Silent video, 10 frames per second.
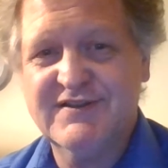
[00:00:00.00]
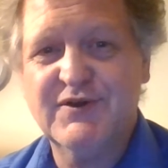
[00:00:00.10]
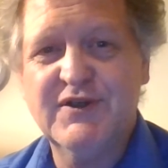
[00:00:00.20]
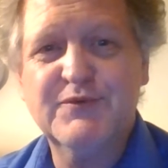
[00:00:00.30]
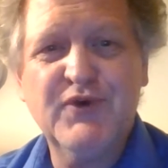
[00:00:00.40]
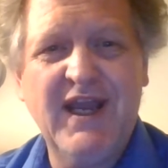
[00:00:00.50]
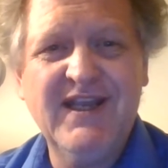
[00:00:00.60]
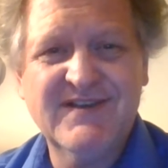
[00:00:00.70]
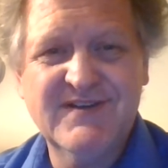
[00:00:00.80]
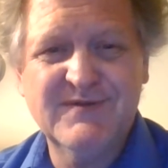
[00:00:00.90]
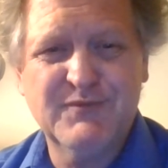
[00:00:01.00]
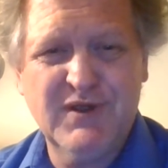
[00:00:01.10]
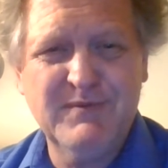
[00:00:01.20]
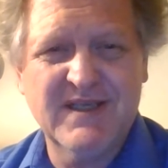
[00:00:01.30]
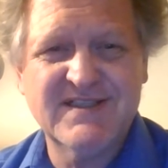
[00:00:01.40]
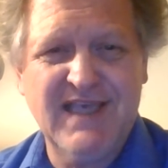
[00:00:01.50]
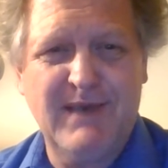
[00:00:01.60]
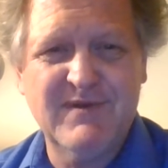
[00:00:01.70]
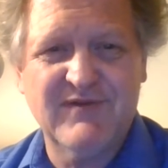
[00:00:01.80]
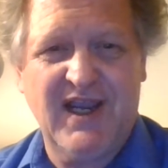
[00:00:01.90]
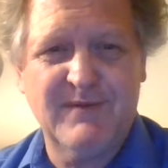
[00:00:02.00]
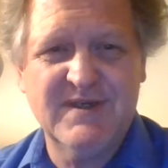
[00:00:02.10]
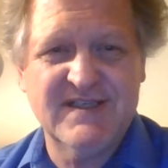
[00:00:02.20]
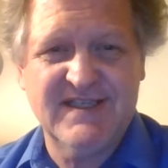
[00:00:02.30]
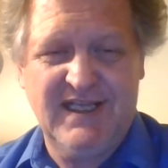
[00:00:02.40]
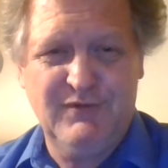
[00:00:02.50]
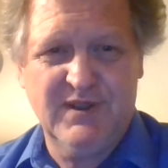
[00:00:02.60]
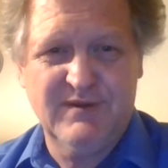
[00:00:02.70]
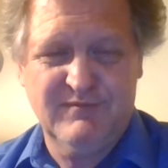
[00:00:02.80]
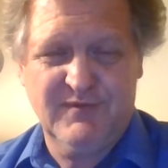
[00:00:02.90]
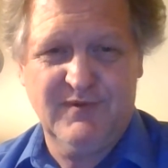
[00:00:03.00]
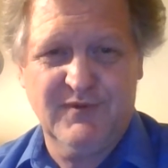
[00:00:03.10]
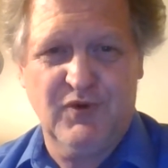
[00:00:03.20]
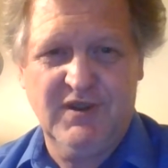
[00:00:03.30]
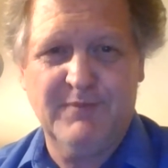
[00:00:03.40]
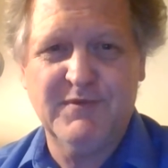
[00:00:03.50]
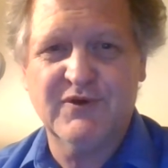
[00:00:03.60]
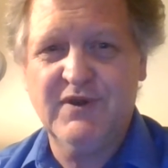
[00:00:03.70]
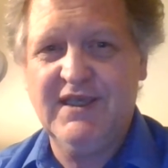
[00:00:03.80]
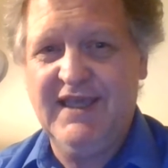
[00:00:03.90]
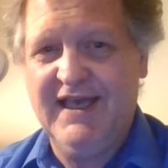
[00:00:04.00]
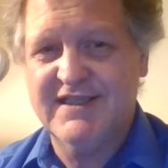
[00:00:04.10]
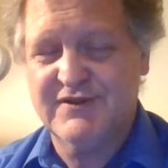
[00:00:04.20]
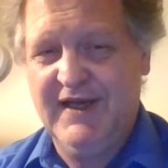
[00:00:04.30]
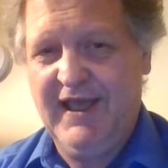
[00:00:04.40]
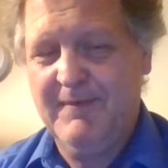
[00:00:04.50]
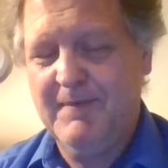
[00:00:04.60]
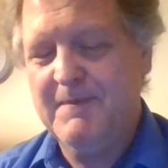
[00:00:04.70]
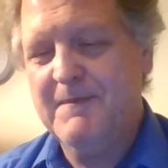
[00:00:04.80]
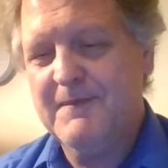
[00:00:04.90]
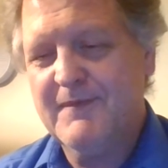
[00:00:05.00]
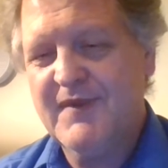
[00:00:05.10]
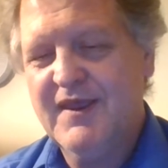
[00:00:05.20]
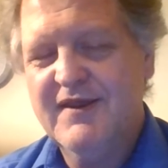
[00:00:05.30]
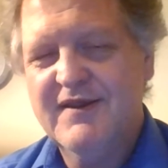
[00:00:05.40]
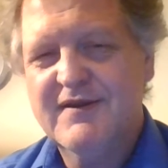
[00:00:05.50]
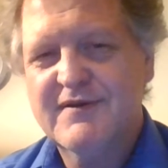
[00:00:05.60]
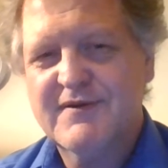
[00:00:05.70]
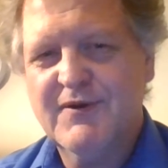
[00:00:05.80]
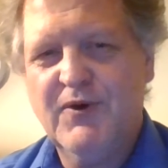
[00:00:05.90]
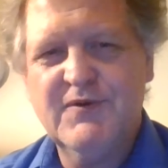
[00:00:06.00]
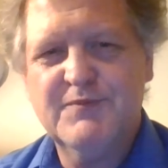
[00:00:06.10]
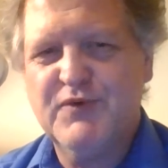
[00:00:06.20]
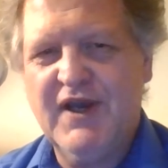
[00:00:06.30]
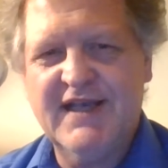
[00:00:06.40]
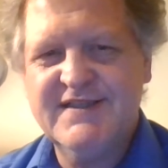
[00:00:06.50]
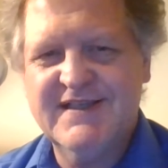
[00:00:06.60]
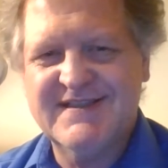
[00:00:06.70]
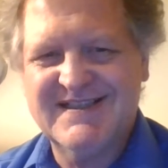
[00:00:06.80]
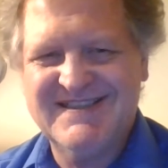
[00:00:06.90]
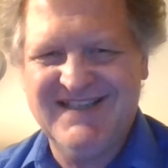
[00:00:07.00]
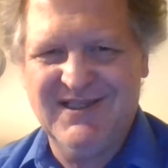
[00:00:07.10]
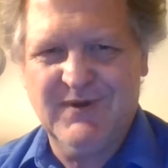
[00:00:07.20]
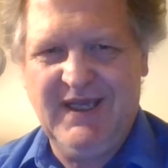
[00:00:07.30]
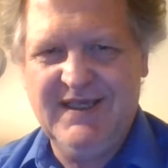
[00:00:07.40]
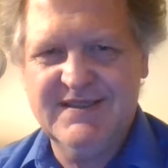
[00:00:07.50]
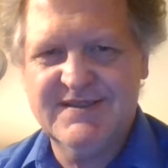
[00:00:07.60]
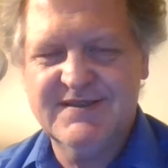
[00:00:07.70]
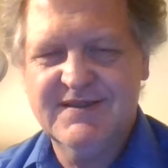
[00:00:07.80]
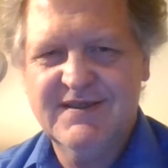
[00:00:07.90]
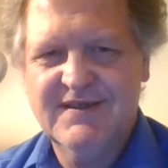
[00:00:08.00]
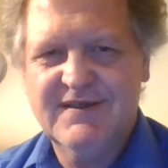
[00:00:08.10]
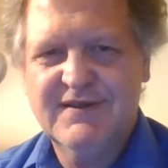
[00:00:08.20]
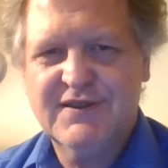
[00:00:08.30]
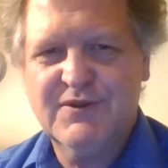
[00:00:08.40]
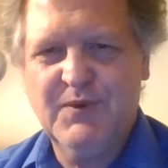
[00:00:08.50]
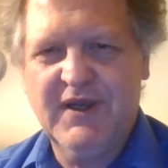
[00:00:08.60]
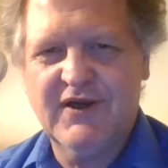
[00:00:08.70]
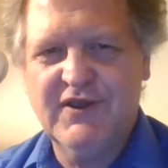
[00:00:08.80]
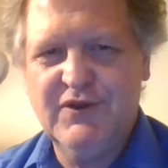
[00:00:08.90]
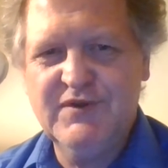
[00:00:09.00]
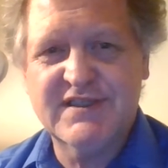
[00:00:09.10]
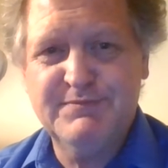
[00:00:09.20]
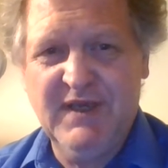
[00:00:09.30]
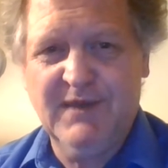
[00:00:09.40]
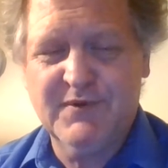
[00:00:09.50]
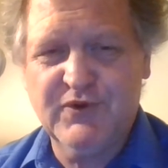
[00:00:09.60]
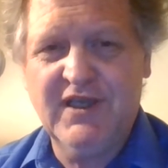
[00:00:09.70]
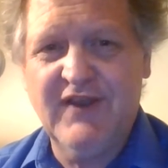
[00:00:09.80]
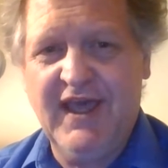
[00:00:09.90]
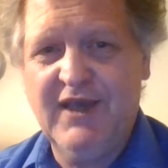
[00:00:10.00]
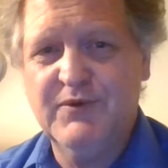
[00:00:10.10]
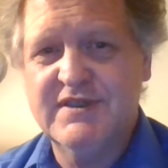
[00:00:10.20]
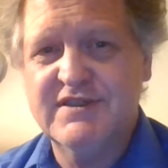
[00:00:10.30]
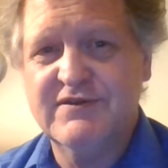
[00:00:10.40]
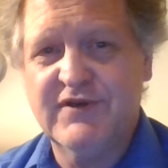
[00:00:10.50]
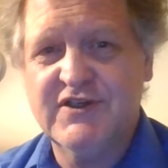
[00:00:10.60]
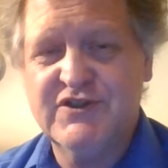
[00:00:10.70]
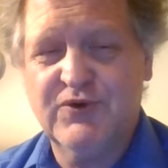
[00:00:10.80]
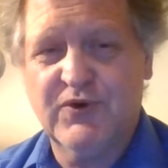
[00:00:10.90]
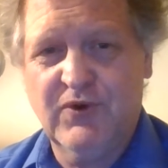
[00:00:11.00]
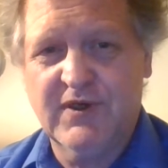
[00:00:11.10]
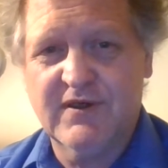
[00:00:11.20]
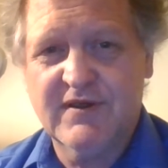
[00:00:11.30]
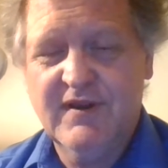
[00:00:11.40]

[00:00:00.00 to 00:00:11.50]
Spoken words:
So you're creating pretty much the same environment as anyone growing up in Greek gets, right? The whole process accelerates to where you'll just pick up the Greek language in a very short order.